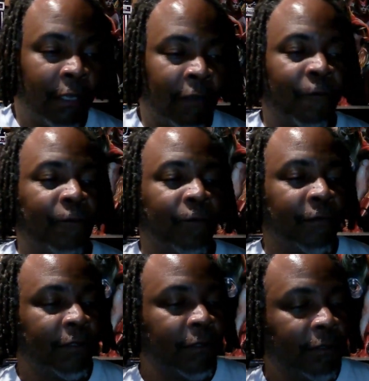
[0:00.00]
if
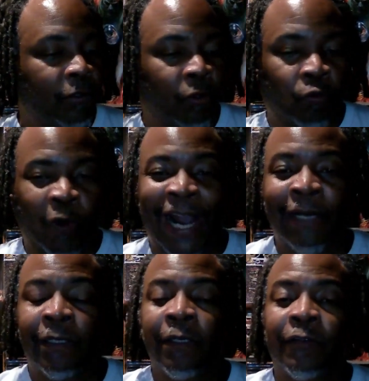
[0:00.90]
your
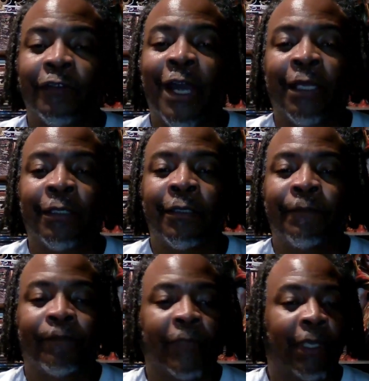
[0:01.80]
writing is
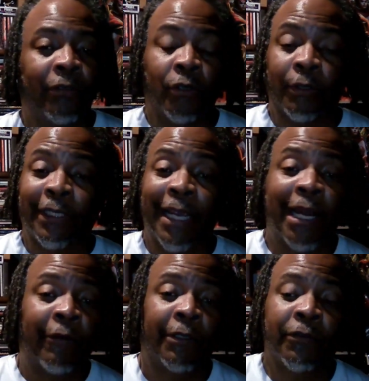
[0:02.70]
solid and your
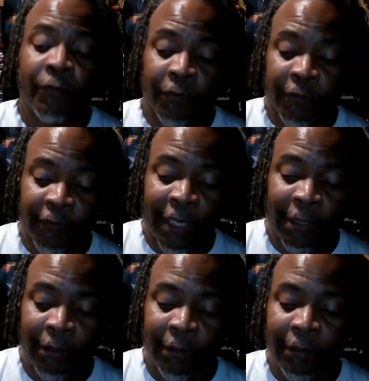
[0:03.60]
characters are
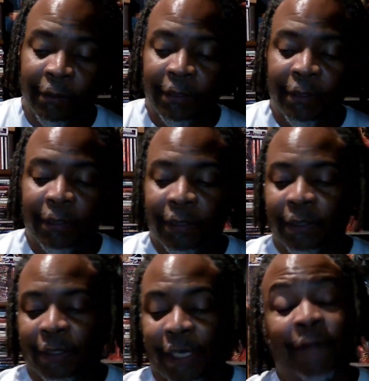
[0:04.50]
solid.
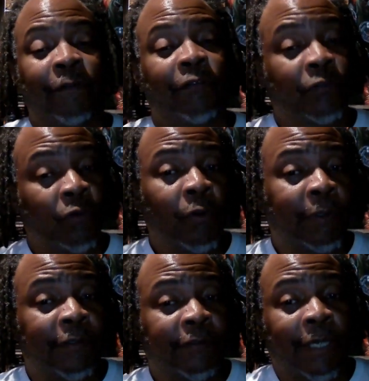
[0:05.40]
And the
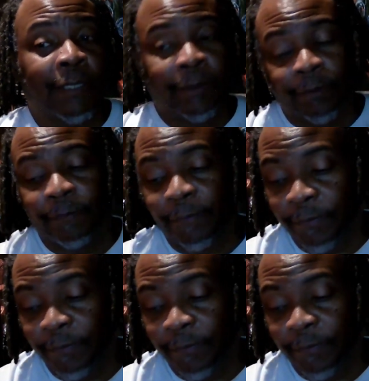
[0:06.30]
story is solid.